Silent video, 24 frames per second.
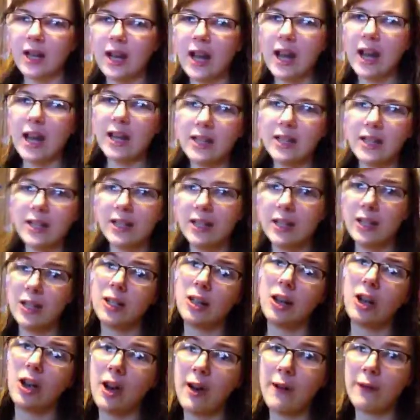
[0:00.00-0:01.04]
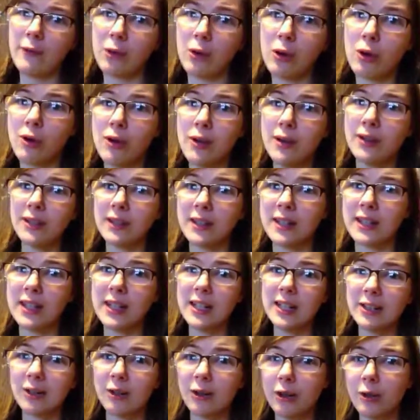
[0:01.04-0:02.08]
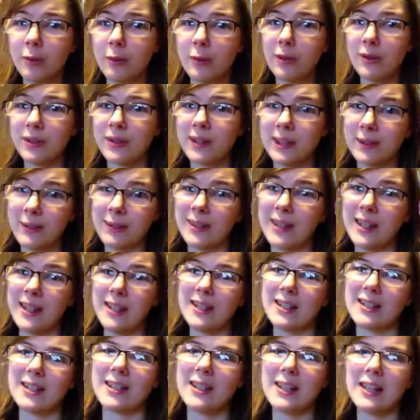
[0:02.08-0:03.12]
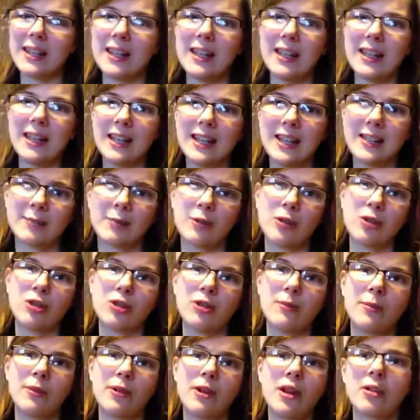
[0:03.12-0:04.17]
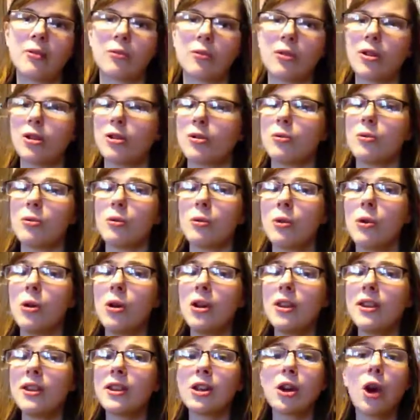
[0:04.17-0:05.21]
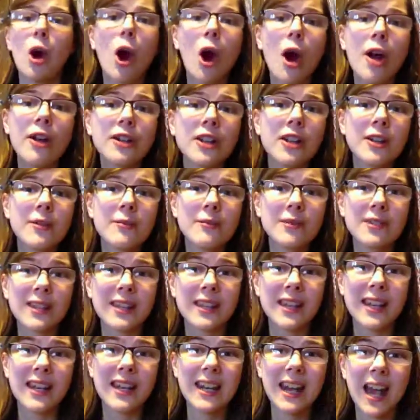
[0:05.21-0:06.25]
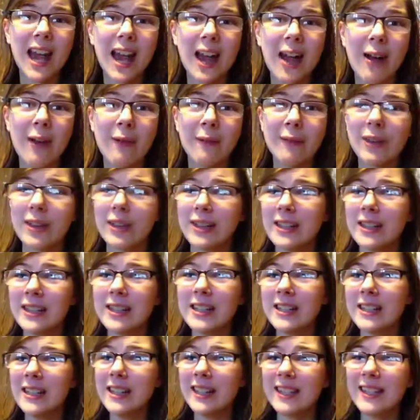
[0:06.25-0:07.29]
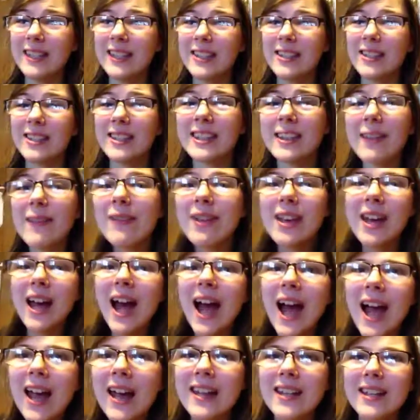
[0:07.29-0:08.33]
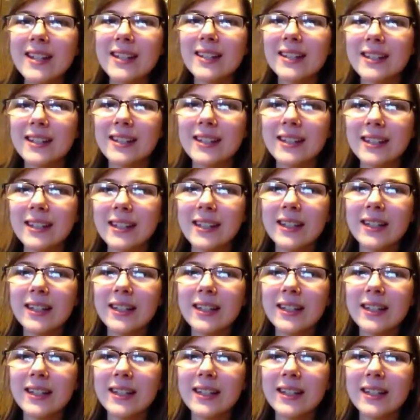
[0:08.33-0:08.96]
And of course, they need to know about safe sex, especially. But like the condoms they can have, like there's different kinds.